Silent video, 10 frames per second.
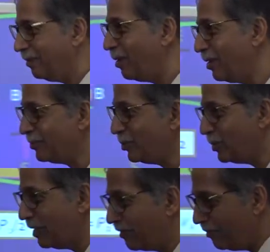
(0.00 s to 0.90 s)
All of you
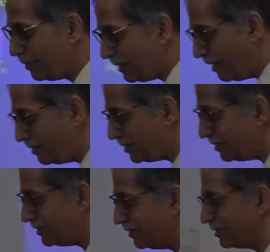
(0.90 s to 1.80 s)
would have given me the
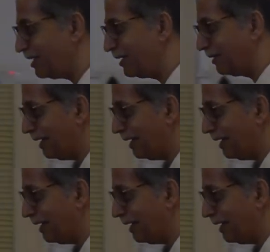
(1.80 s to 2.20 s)
answer just like